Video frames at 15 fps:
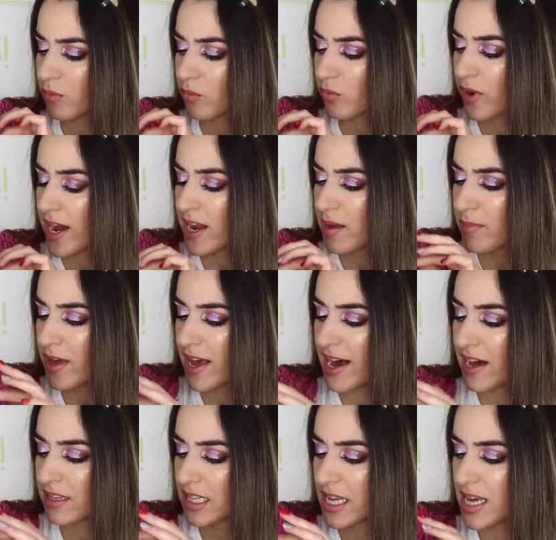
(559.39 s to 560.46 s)
Right up my
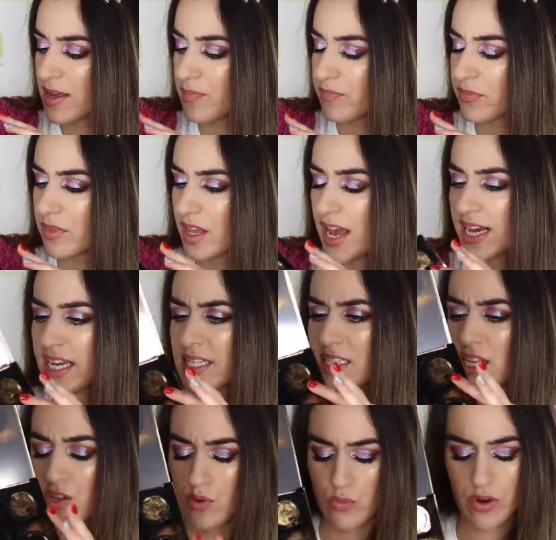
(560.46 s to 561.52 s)
alley. I guess,
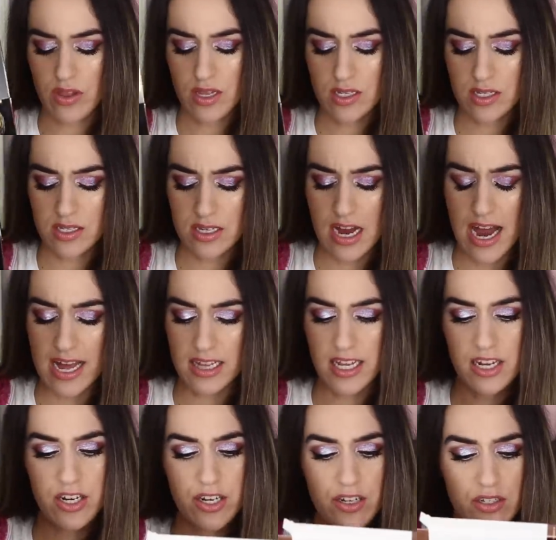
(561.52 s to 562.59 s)
can you wear these as
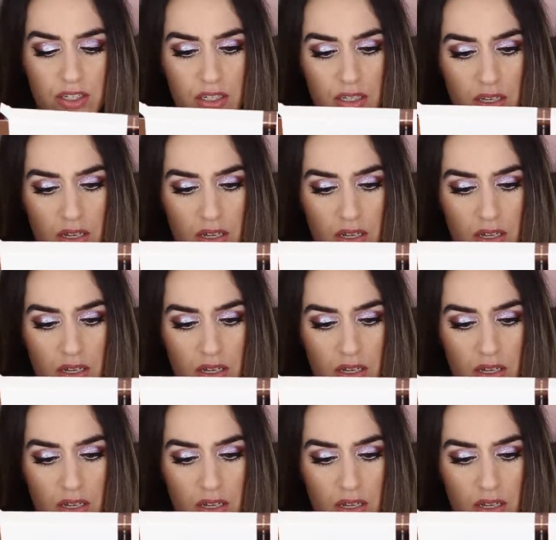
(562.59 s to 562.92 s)
highlighters?